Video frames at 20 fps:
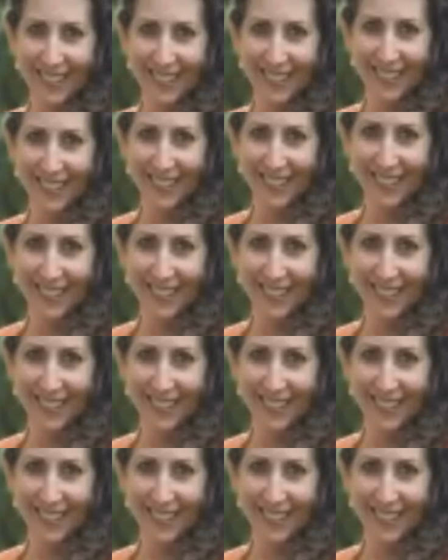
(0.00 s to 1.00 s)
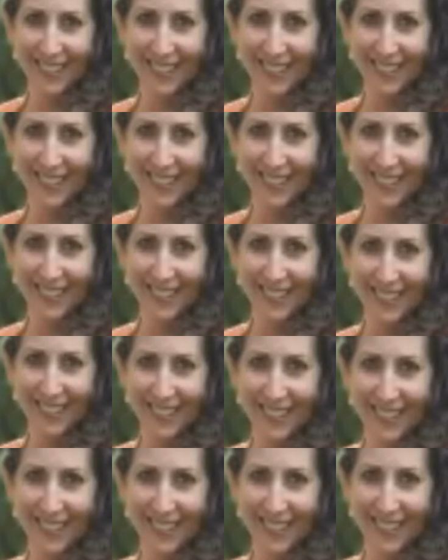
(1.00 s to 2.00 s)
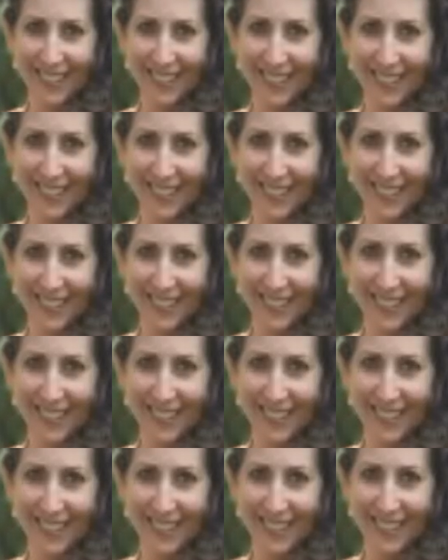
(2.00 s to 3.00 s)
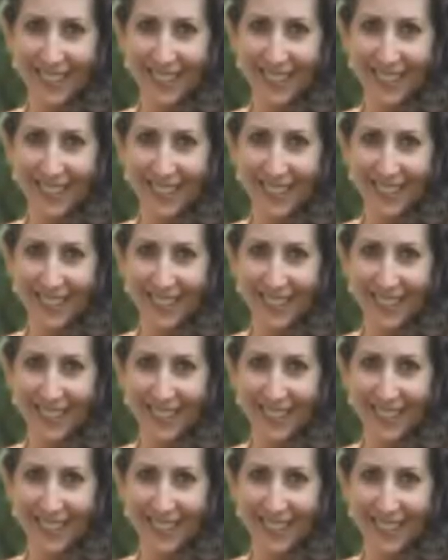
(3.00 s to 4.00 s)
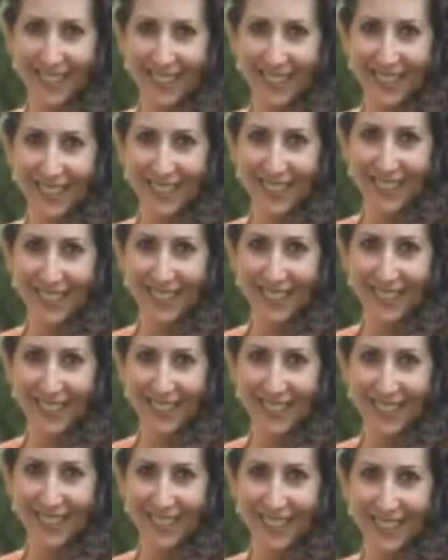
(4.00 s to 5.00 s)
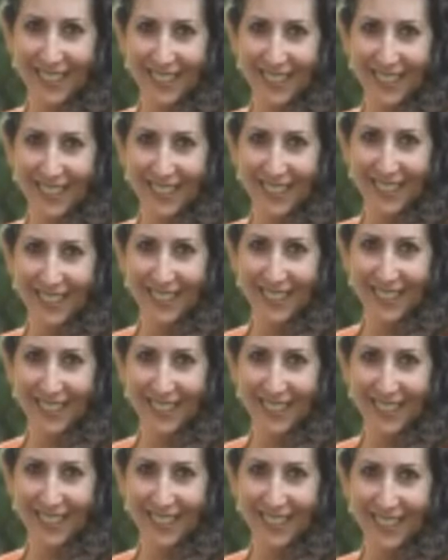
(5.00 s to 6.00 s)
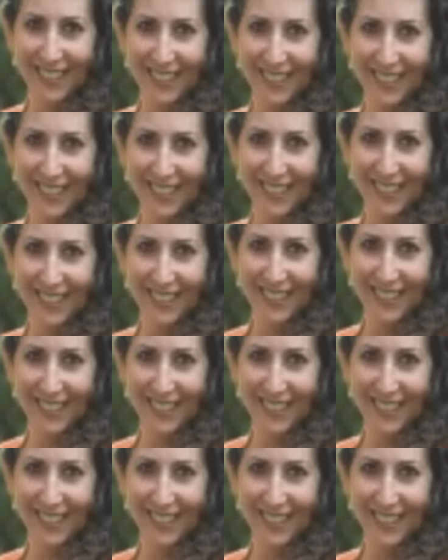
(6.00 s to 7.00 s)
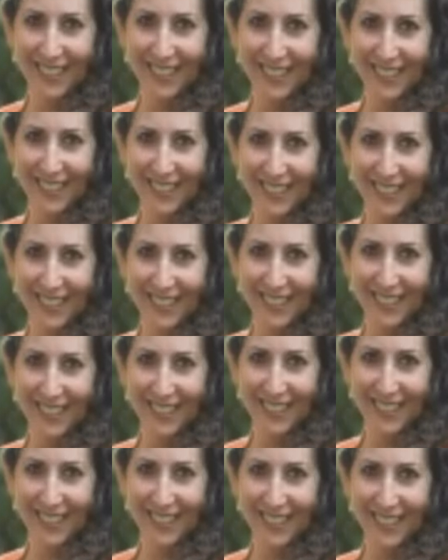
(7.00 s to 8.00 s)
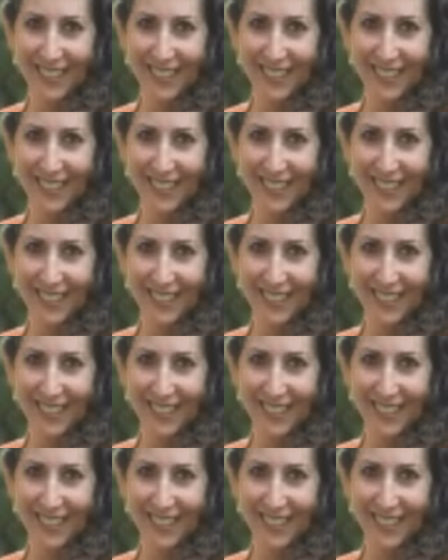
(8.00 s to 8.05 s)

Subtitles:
(not speaking)